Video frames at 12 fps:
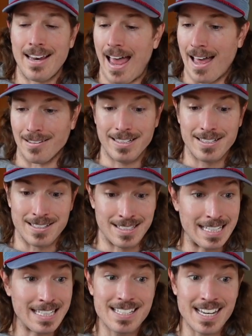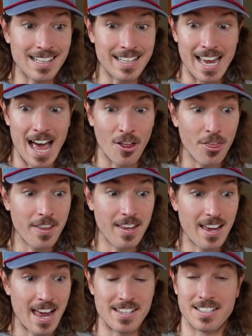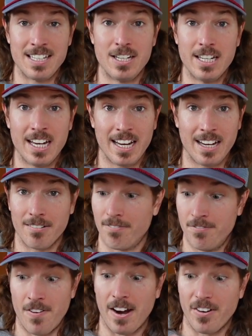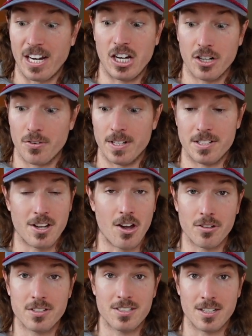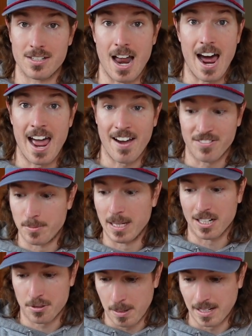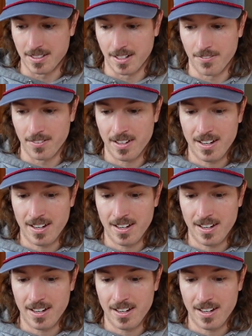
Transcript: at least decently healthy and seeing very good results does not have to be expensive.